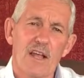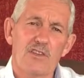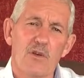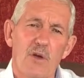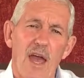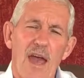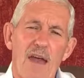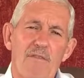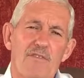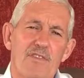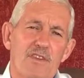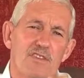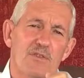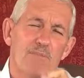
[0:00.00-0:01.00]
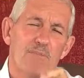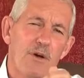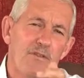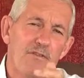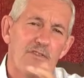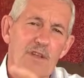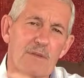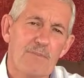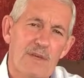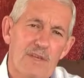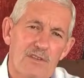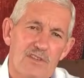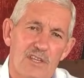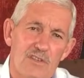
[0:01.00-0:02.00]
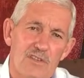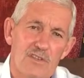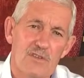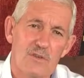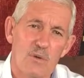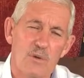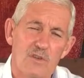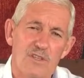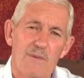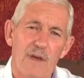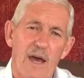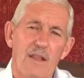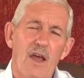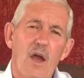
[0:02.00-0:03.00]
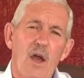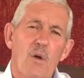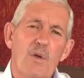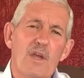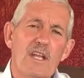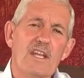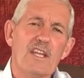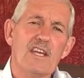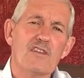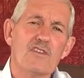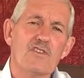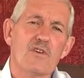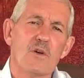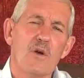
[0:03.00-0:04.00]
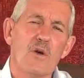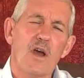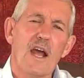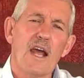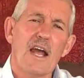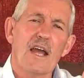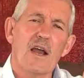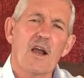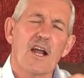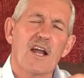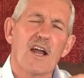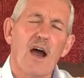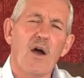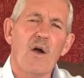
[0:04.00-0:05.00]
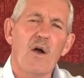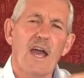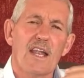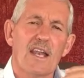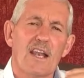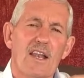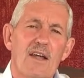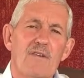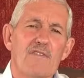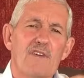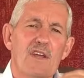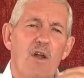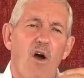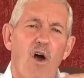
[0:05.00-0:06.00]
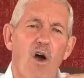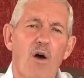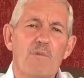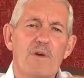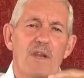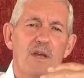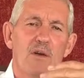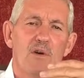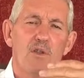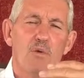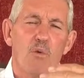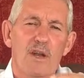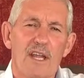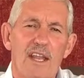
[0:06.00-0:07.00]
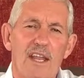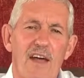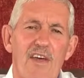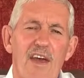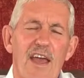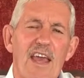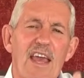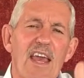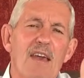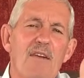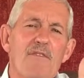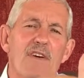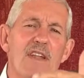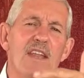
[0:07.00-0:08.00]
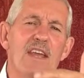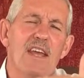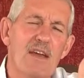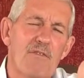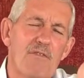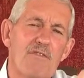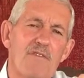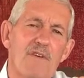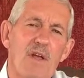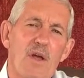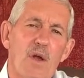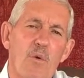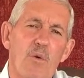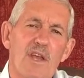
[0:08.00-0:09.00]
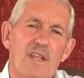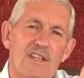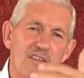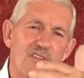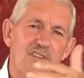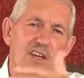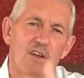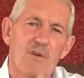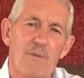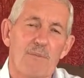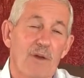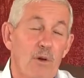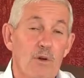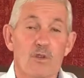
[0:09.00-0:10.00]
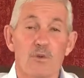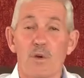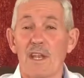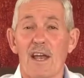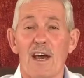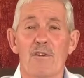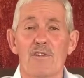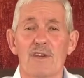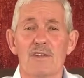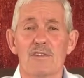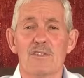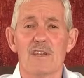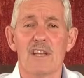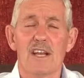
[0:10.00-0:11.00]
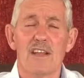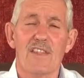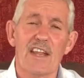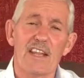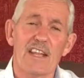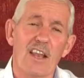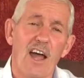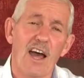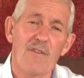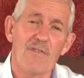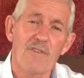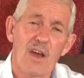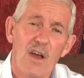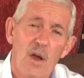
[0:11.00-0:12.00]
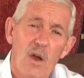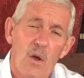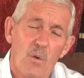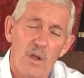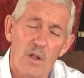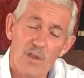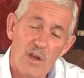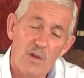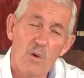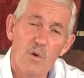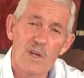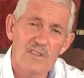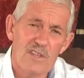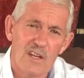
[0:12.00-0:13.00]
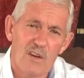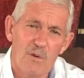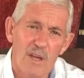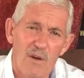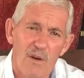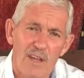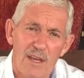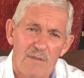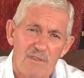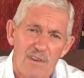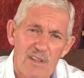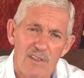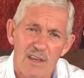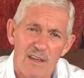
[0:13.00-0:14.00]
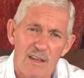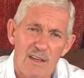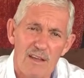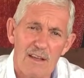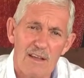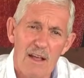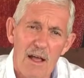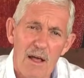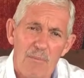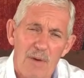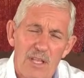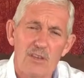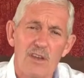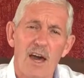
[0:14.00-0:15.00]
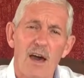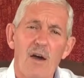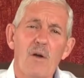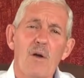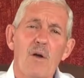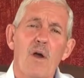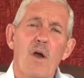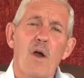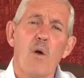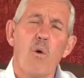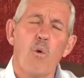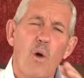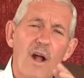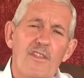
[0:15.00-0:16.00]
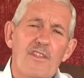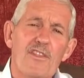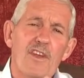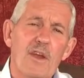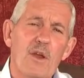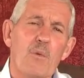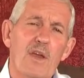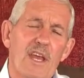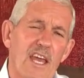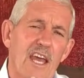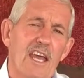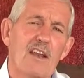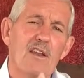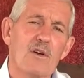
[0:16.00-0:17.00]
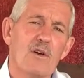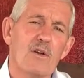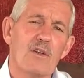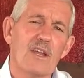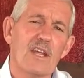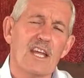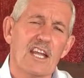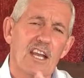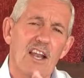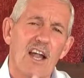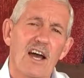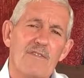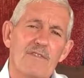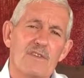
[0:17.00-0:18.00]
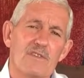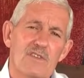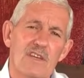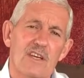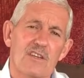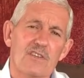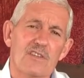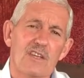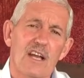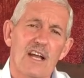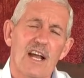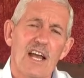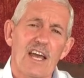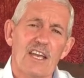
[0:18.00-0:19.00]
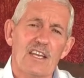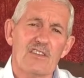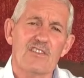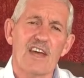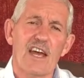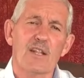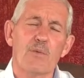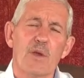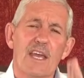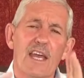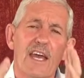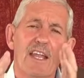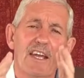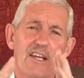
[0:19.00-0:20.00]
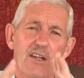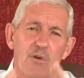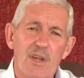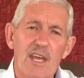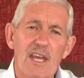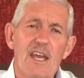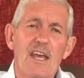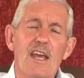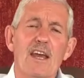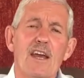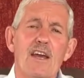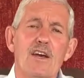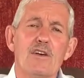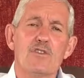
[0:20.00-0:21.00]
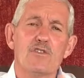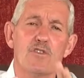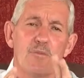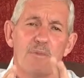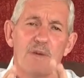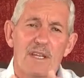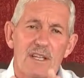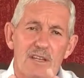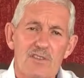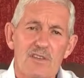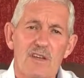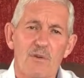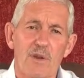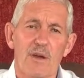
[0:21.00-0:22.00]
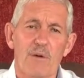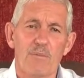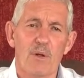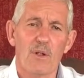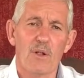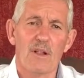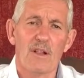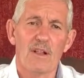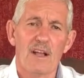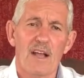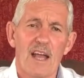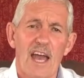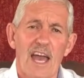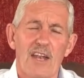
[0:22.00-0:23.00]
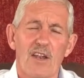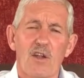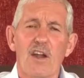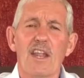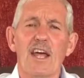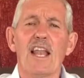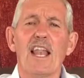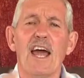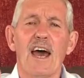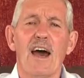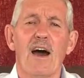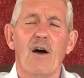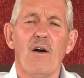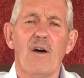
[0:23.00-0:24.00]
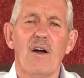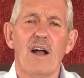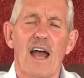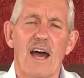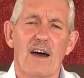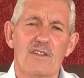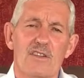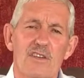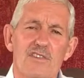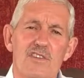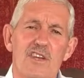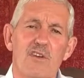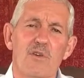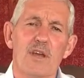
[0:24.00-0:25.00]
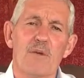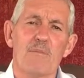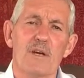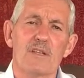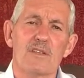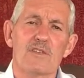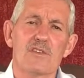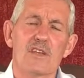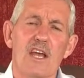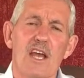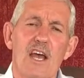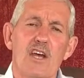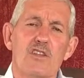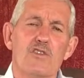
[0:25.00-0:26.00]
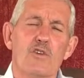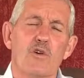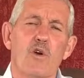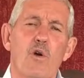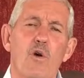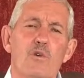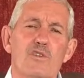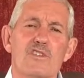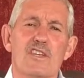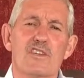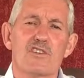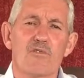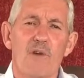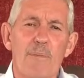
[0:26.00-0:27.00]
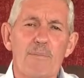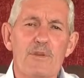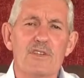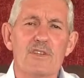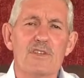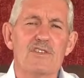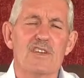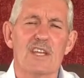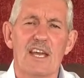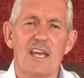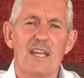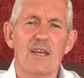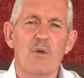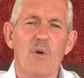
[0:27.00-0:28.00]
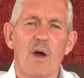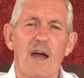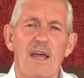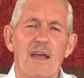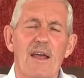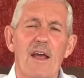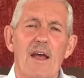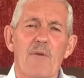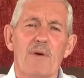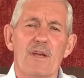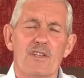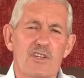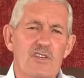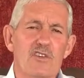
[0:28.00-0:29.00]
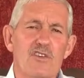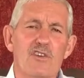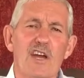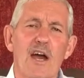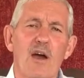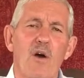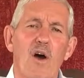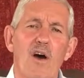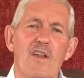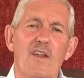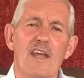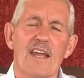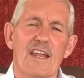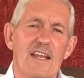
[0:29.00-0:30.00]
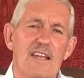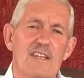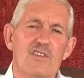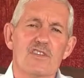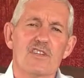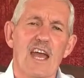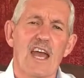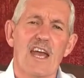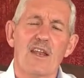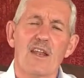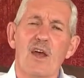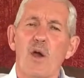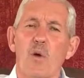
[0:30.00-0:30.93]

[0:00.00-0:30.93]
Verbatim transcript: to have this perfect peace Jesus talks about. We need to go and live in harmony with one another, even if we disagree, because we know this that in life we'll not always agree on everything. But you know, one thing we can learn in life is this is that we can agree to be disagreeable and not allow our disagreements to cause disruptions in any way, but just to go on and understand